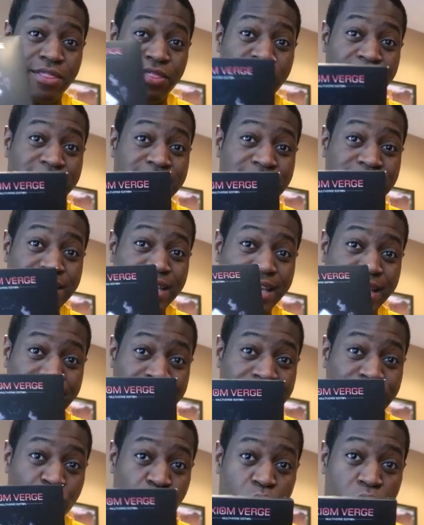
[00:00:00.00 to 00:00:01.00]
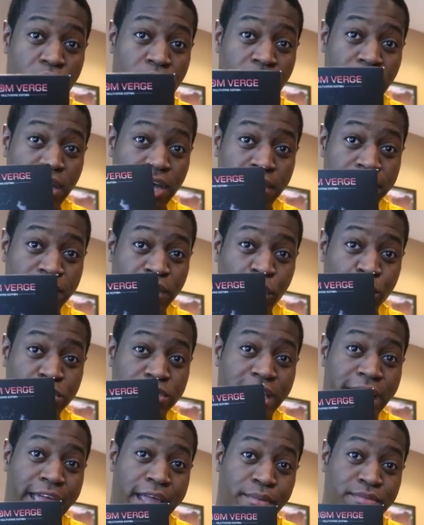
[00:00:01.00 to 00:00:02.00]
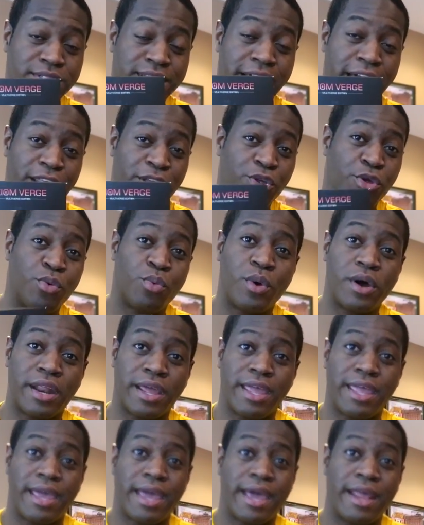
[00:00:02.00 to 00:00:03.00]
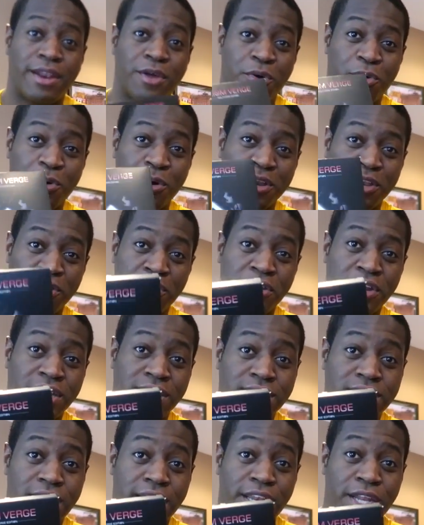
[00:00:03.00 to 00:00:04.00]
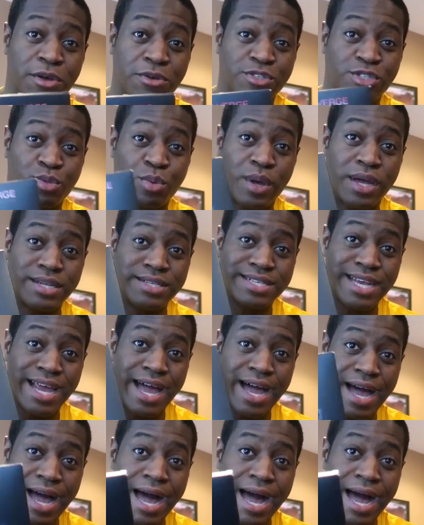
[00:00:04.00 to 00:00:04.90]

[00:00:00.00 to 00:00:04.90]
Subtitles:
this is one of those games that you want to get on your Nintendo Switch.